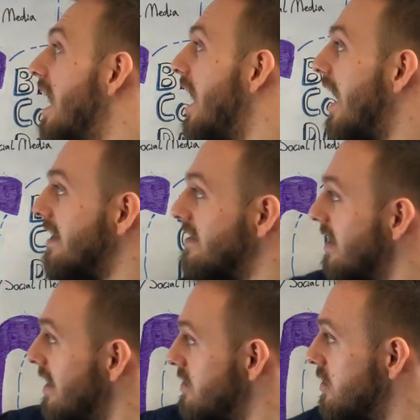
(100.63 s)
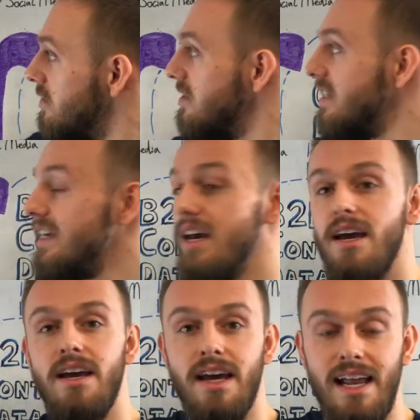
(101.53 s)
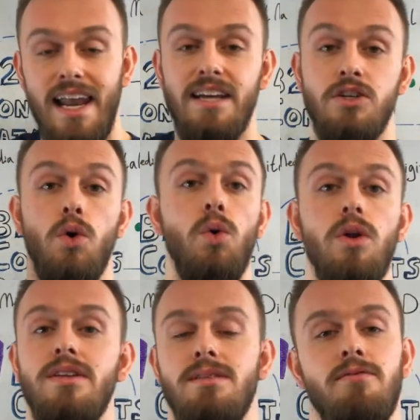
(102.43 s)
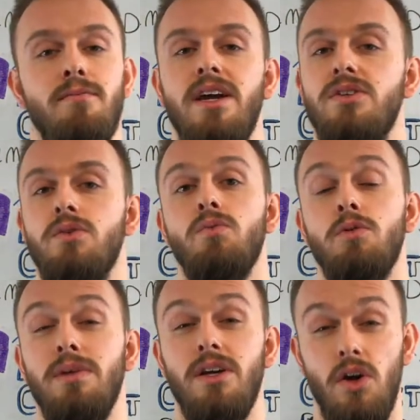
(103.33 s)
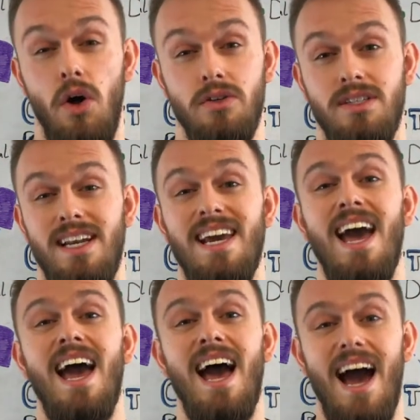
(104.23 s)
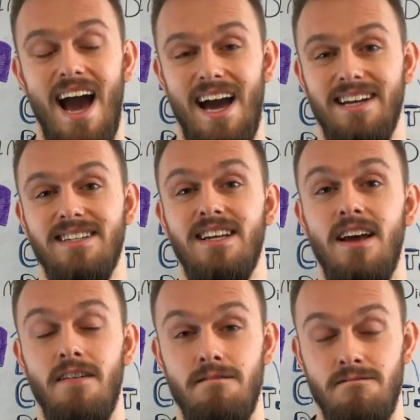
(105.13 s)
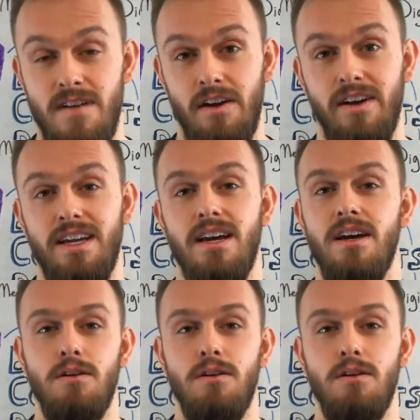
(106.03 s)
And as you can see, collecting all of this information would be costly and very